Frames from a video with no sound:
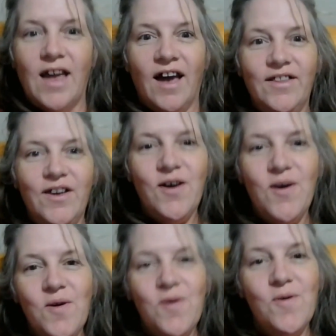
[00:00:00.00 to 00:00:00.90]

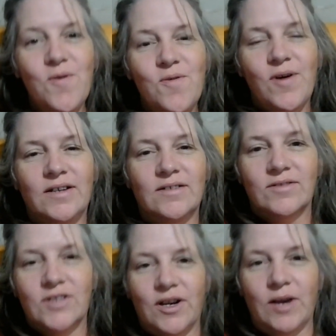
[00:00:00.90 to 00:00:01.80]
Hello,
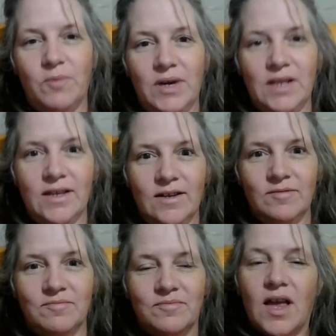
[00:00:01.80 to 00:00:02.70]
sorry, wiggling.
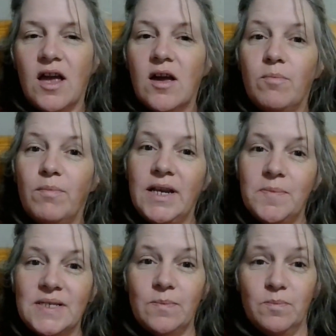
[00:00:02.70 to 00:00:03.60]
My name
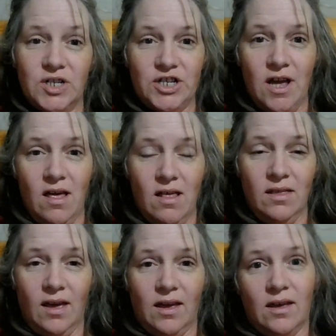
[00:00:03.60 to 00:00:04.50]
is
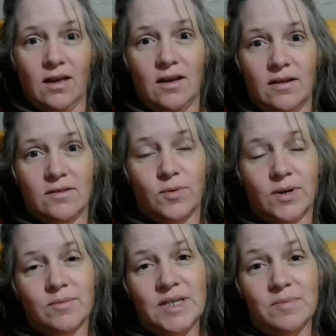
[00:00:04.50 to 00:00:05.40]
Michele and
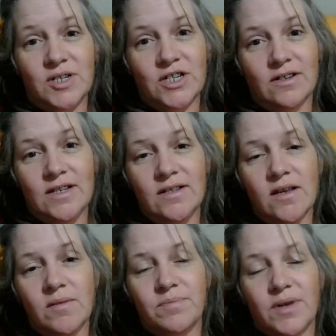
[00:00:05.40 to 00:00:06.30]
welcome to Michele Cleans
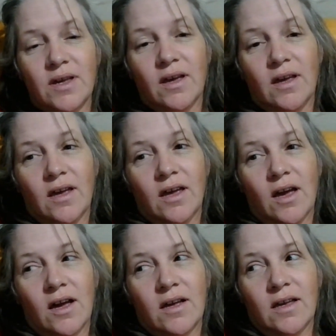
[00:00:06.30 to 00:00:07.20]
Up.
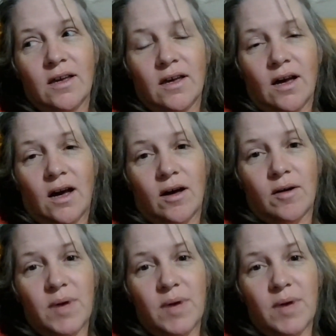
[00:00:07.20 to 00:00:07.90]
Um,